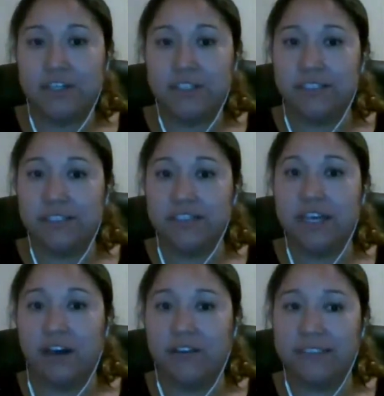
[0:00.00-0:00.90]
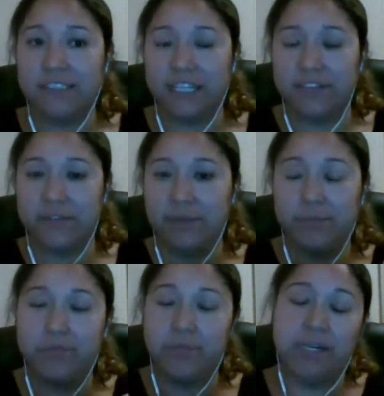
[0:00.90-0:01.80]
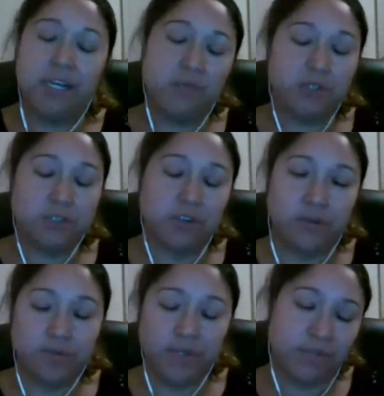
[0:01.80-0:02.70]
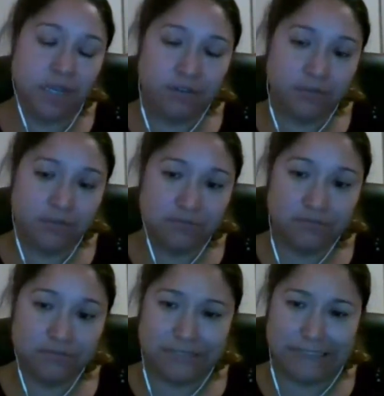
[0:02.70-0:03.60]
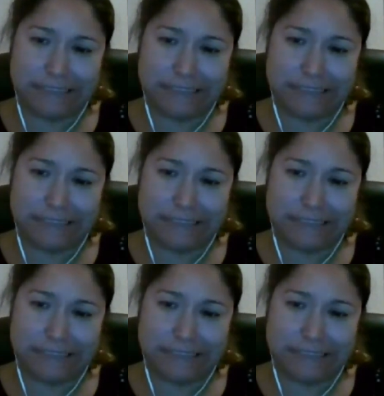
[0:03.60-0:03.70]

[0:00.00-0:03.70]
I guess they could yell instead of being able to calm them down.